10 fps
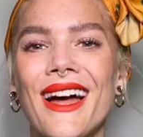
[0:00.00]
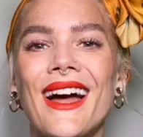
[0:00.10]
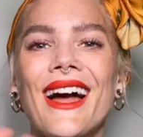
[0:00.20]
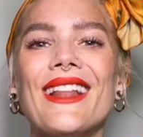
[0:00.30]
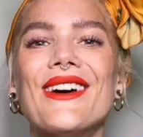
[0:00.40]

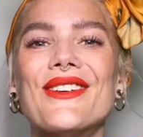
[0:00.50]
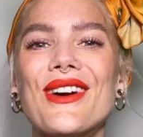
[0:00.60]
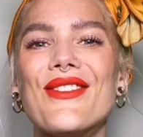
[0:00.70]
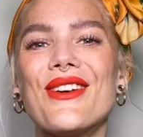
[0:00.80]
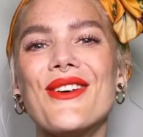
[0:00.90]
Hello
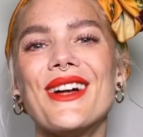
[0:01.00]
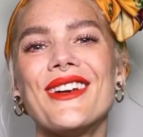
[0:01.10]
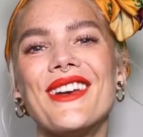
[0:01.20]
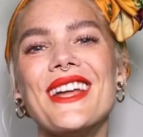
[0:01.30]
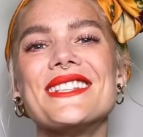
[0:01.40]

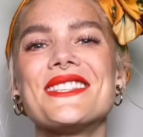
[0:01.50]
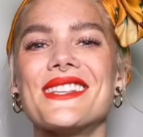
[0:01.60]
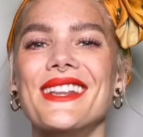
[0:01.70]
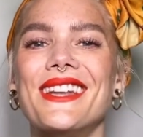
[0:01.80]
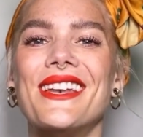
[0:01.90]
everyone, it's
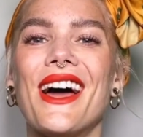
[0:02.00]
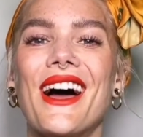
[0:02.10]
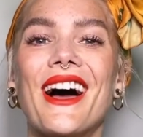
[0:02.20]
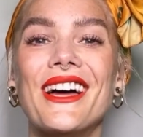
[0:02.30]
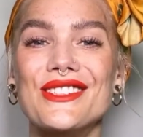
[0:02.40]

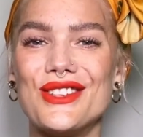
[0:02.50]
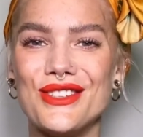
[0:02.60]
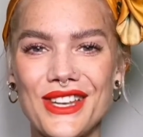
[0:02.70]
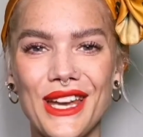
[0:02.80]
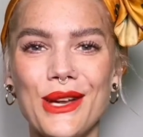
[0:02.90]
Linda and
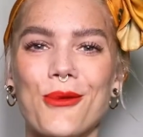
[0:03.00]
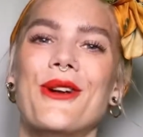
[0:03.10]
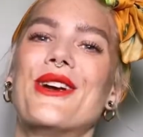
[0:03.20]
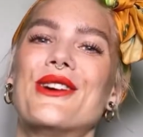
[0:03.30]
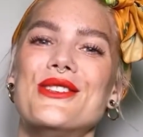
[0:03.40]
today
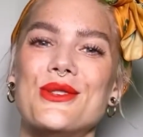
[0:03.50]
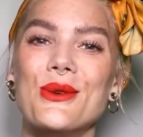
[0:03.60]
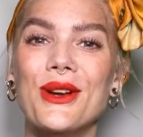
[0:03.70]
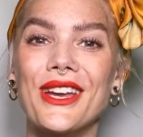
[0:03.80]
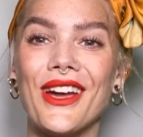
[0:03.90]
we are
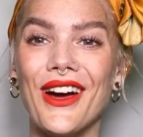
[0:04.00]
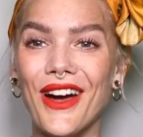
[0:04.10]
doing a